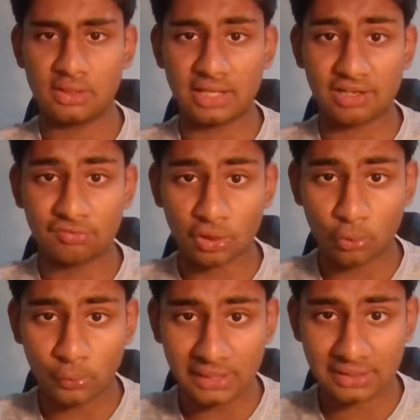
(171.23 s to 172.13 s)
If the
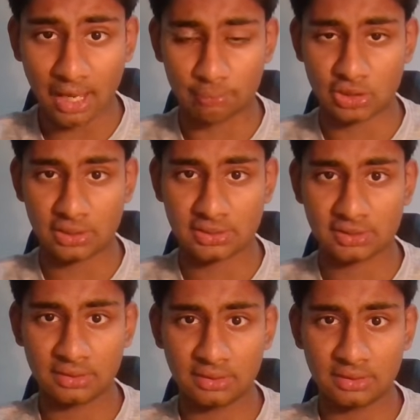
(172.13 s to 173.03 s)
queen captures,
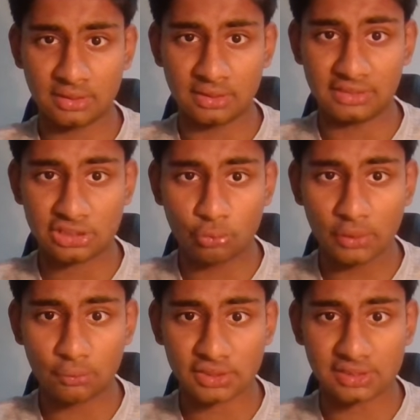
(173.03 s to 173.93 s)
this
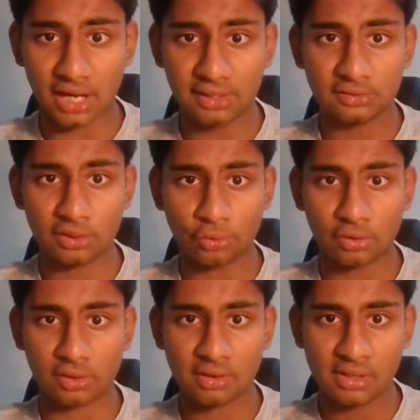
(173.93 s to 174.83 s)
queen was guarding the
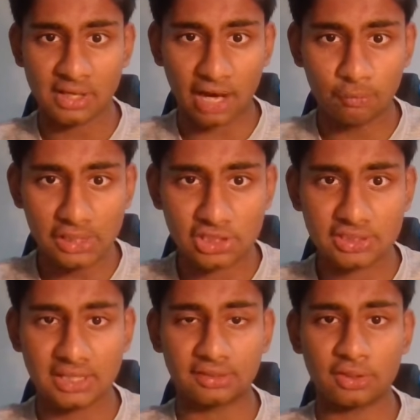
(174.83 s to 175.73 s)
rook, and we'll just
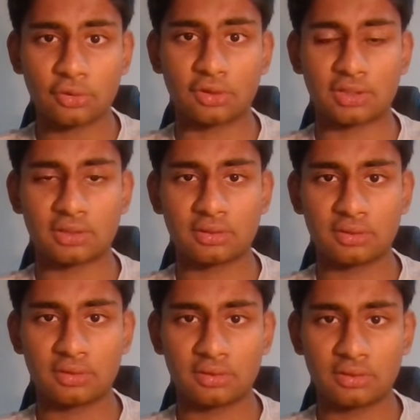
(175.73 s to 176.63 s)
take the rook.
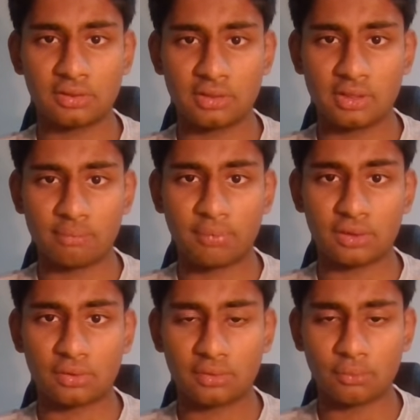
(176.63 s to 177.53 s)
But
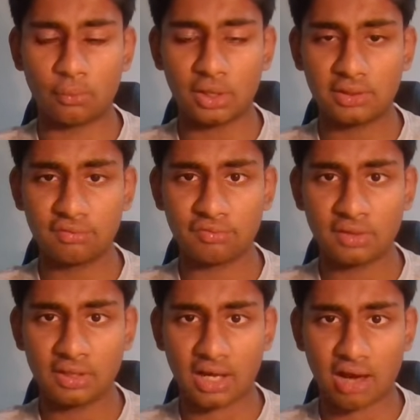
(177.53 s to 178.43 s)
what if
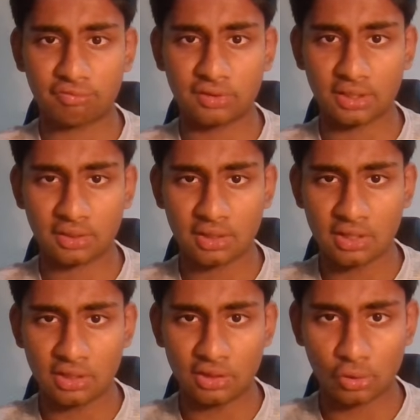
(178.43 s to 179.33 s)
after
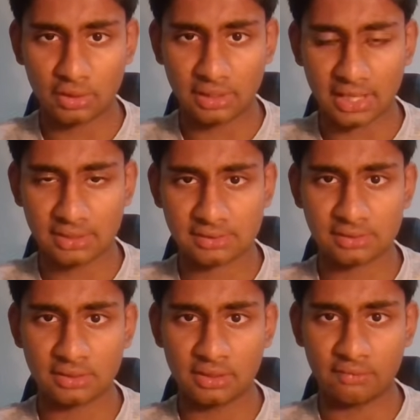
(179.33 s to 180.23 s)
rook takes,
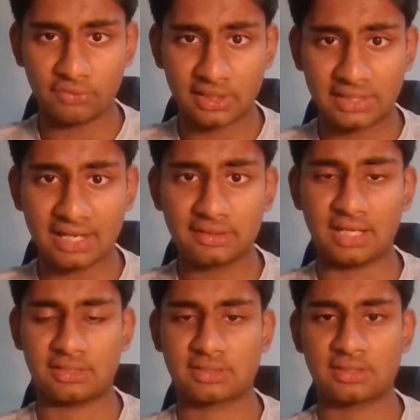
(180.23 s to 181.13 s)
the king
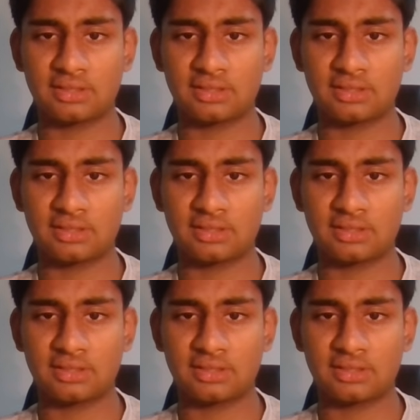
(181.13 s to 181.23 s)
takes?